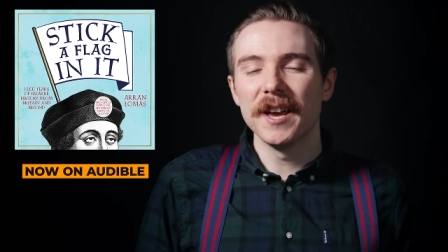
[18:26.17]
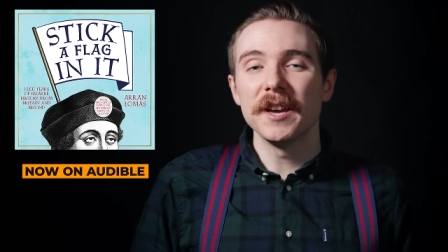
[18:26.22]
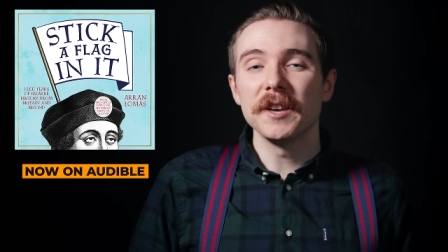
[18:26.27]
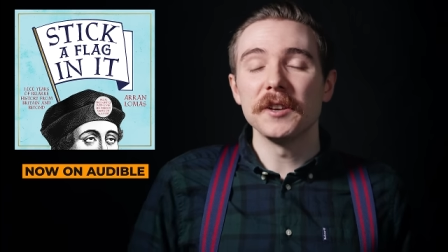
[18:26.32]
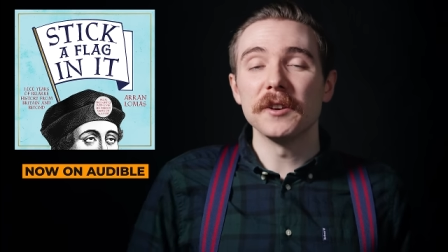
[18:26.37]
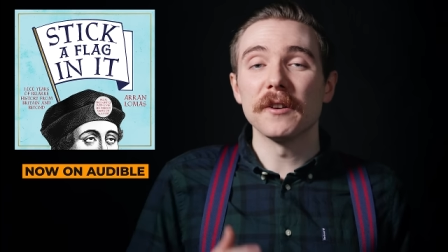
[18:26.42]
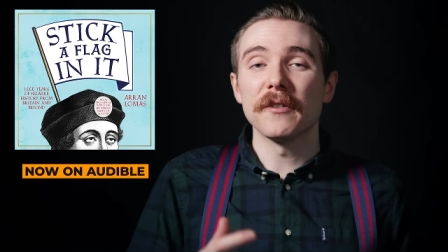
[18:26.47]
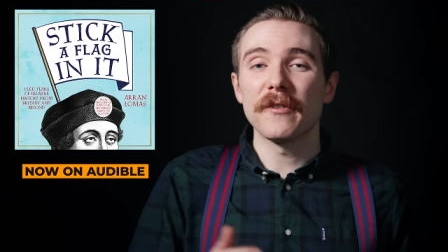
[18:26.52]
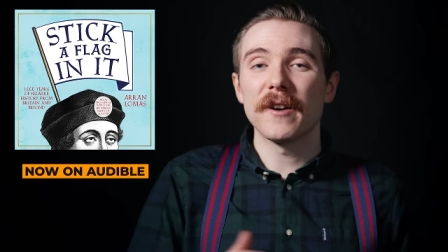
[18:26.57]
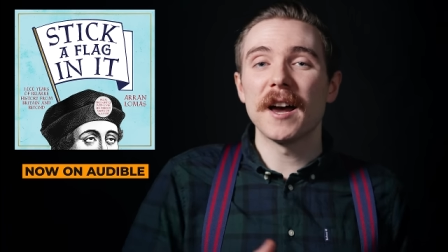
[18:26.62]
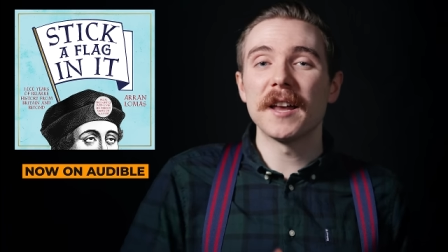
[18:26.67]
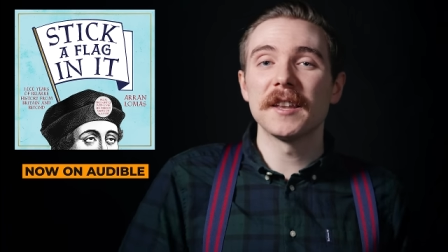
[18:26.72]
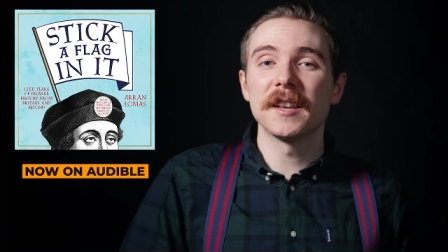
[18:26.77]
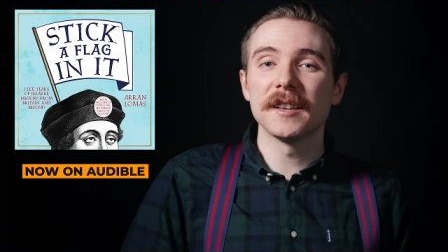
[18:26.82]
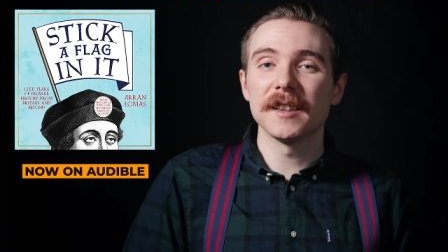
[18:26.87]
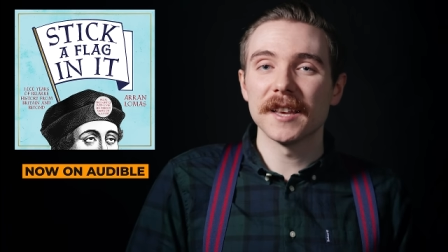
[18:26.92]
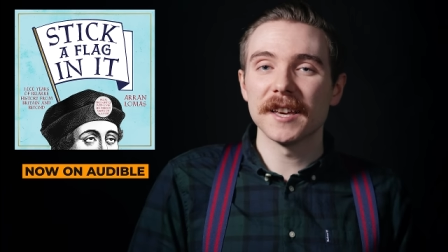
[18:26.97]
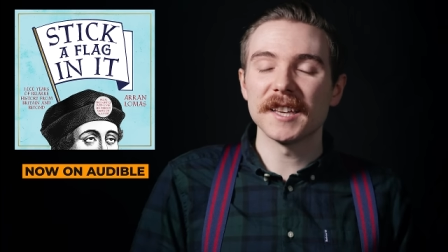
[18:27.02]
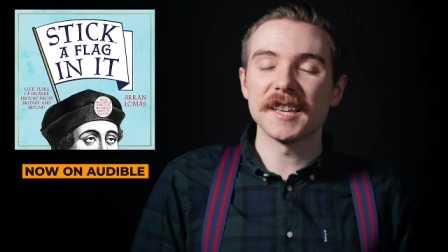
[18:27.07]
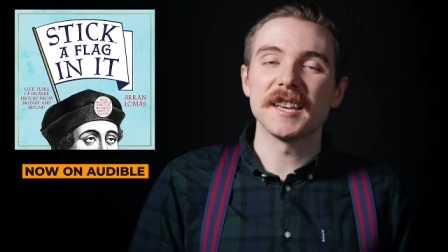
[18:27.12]
You'll find the
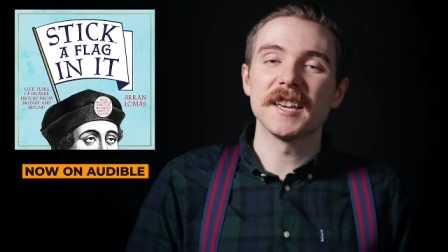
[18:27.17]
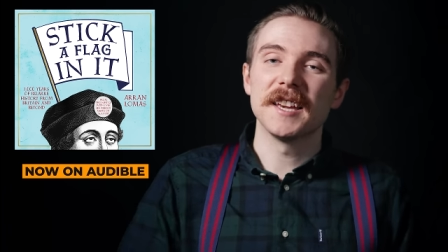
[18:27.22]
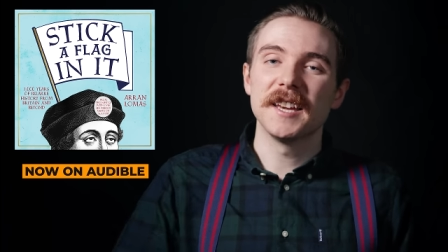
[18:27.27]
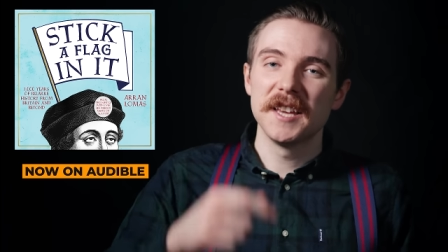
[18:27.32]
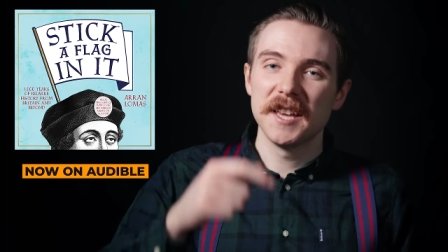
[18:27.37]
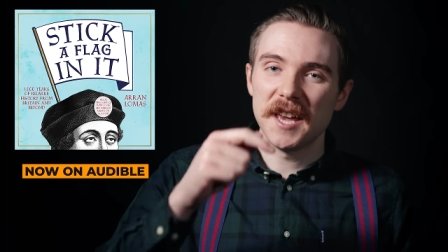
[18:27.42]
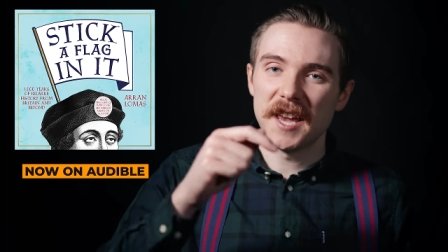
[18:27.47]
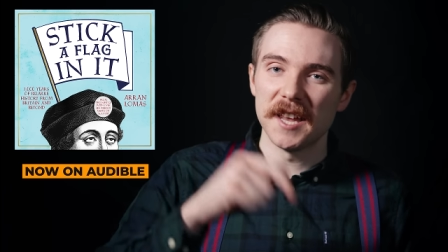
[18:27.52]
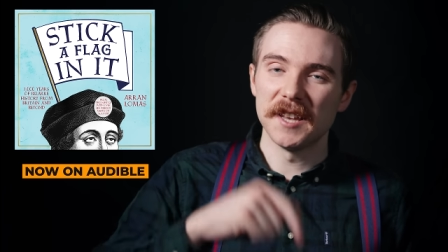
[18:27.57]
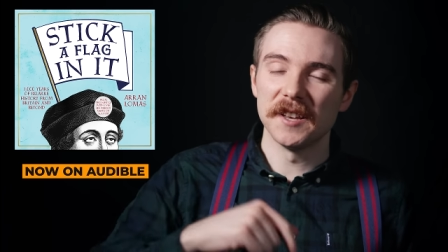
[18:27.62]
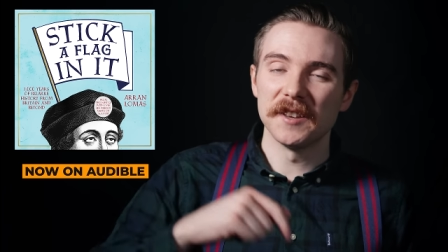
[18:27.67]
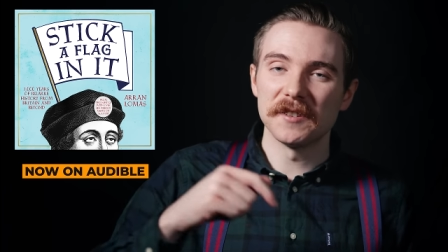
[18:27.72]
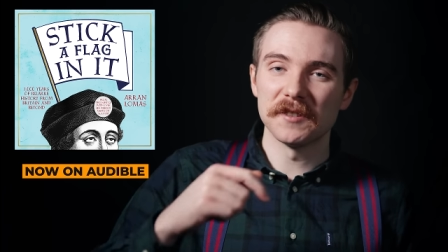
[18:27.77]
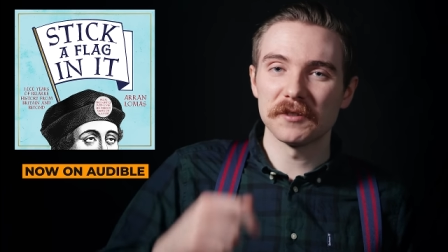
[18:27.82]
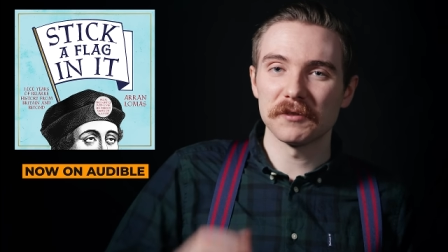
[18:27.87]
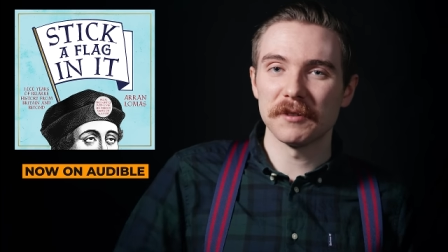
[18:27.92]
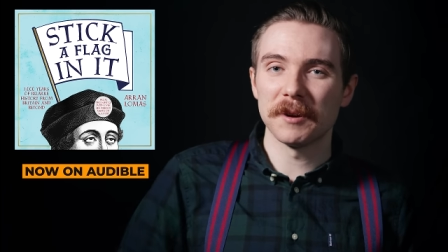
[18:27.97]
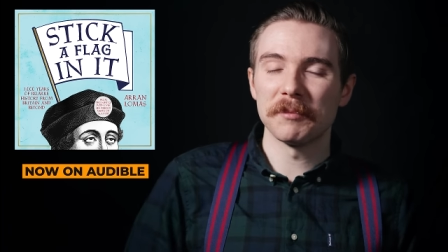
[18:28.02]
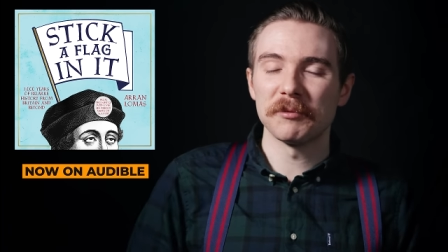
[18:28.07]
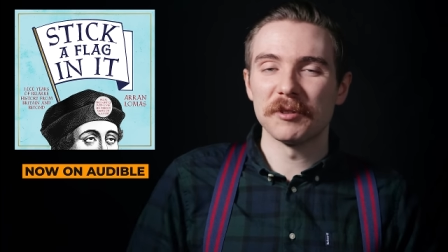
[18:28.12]
link in the
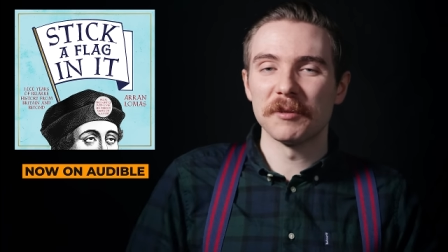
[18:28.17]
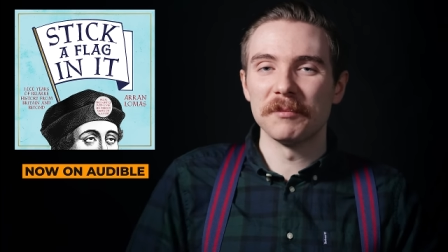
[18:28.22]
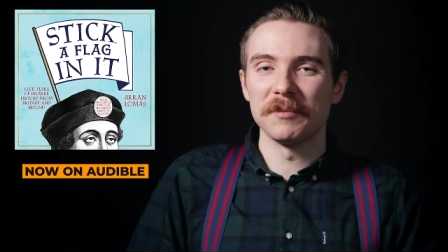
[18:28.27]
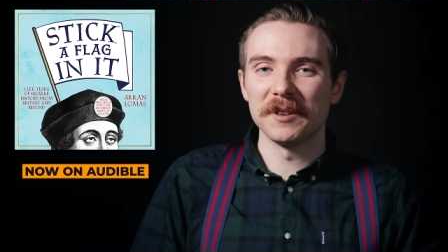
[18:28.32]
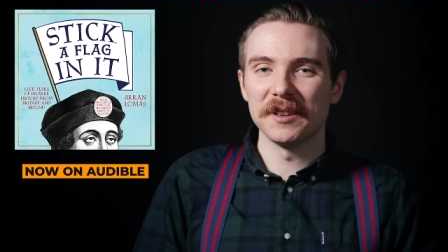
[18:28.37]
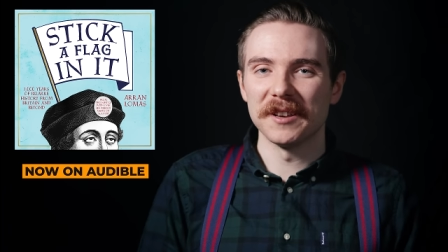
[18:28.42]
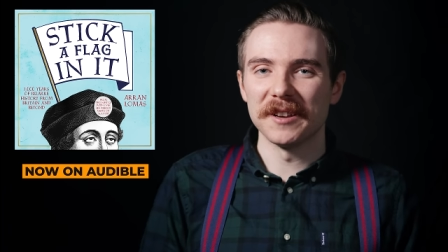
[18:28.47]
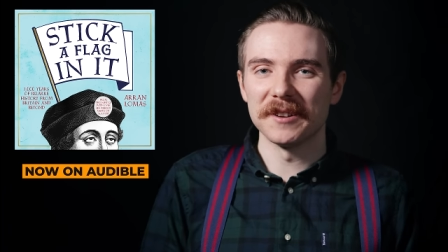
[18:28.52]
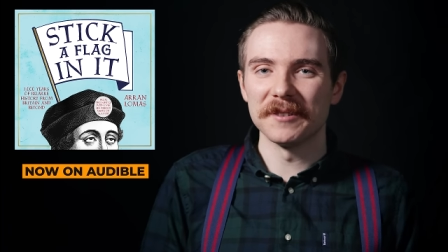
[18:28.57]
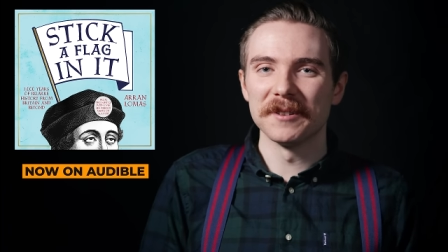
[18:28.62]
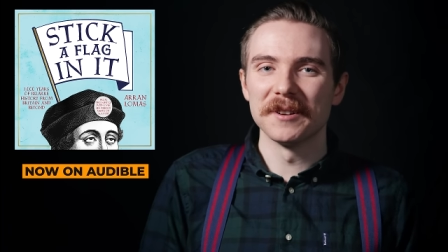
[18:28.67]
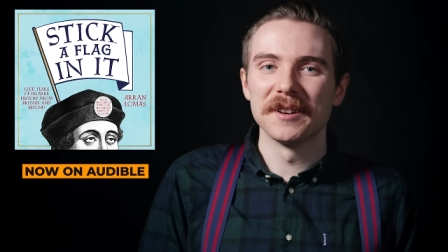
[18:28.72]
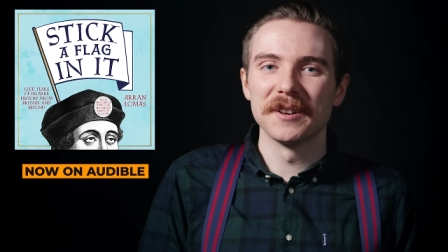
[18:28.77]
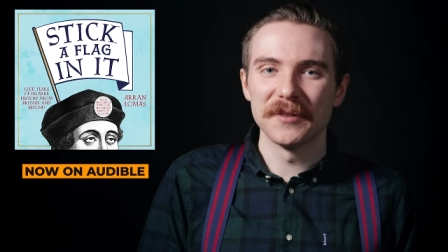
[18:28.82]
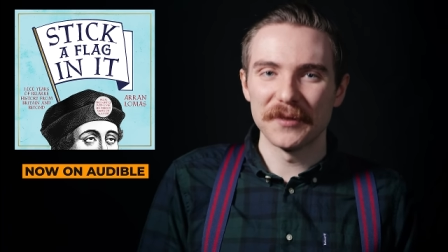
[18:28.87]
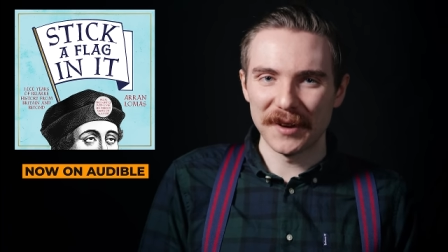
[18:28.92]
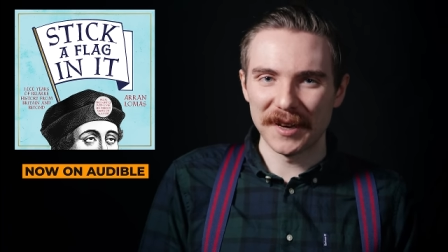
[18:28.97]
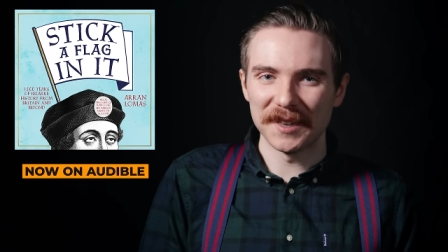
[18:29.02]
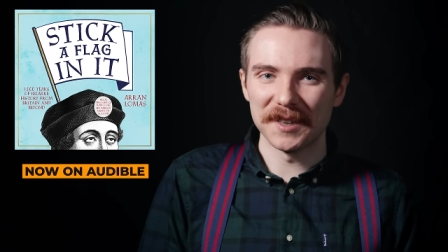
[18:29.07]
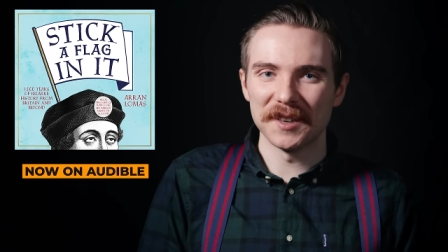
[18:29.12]
description below.
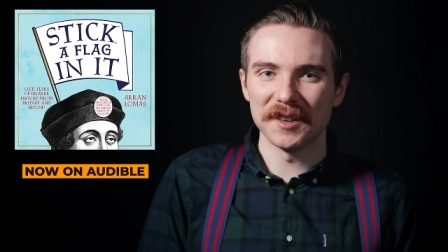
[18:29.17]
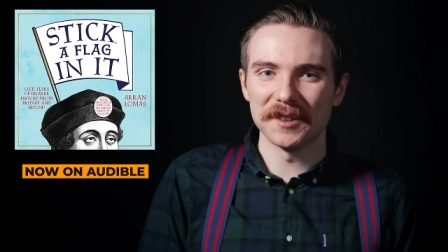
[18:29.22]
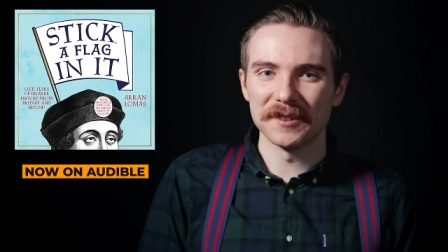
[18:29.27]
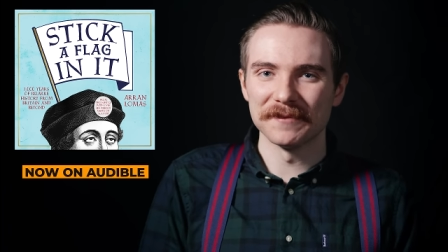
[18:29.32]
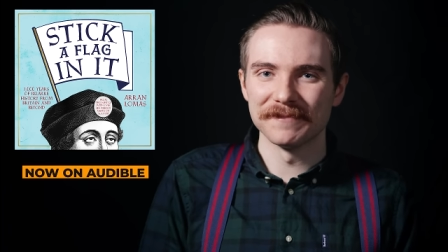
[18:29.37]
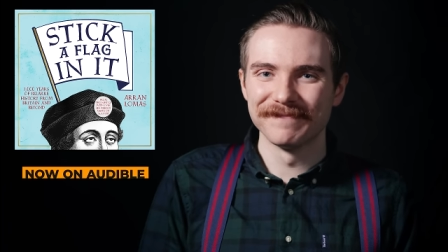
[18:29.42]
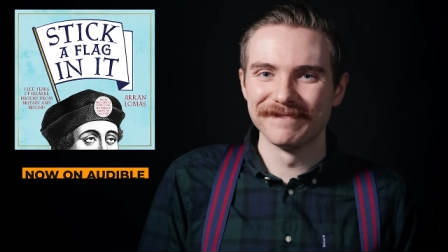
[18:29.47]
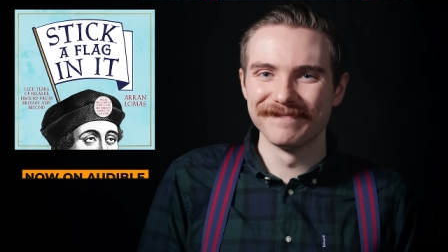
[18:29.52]
Thank you.